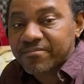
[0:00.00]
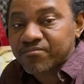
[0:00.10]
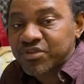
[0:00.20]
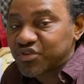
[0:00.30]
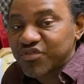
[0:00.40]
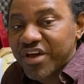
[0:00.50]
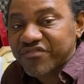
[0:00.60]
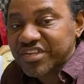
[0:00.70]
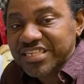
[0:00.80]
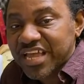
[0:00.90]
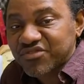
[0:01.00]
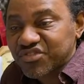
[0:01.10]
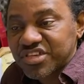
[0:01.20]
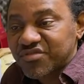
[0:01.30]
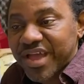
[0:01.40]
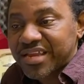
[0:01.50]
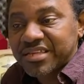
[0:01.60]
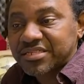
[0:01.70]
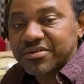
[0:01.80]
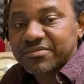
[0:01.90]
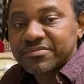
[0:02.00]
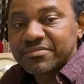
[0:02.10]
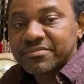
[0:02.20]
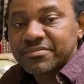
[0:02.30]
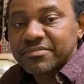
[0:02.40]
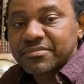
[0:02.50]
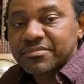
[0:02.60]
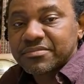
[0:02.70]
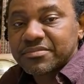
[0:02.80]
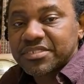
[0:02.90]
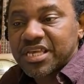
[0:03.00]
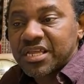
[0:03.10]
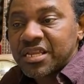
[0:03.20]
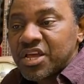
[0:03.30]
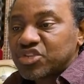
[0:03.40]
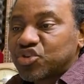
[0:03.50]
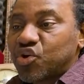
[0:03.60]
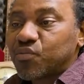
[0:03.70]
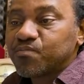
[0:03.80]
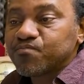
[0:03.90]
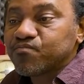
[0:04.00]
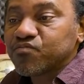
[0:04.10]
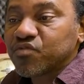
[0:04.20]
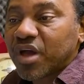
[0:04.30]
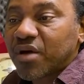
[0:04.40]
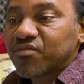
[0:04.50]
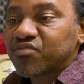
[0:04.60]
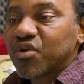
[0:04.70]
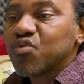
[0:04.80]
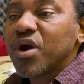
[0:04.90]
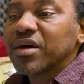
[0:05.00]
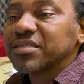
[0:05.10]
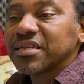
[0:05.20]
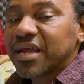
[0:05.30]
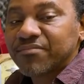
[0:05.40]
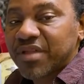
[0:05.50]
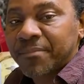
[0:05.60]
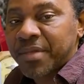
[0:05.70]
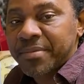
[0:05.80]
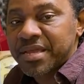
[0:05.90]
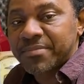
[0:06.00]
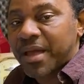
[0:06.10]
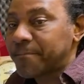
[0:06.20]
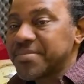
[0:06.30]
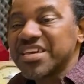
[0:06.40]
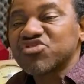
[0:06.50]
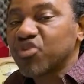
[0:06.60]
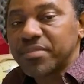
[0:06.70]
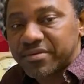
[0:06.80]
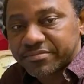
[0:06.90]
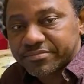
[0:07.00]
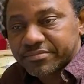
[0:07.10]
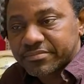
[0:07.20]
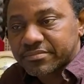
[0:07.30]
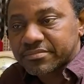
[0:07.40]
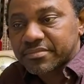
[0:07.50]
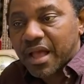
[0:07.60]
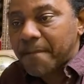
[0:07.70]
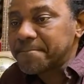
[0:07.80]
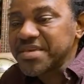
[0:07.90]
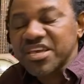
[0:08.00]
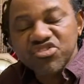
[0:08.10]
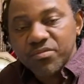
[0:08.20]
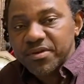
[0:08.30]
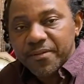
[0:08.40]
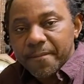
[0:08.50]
Me know the rifle sign to she right there, so. Saying? So, who are going to take that, that blame, that be a trouble. That be a trouble.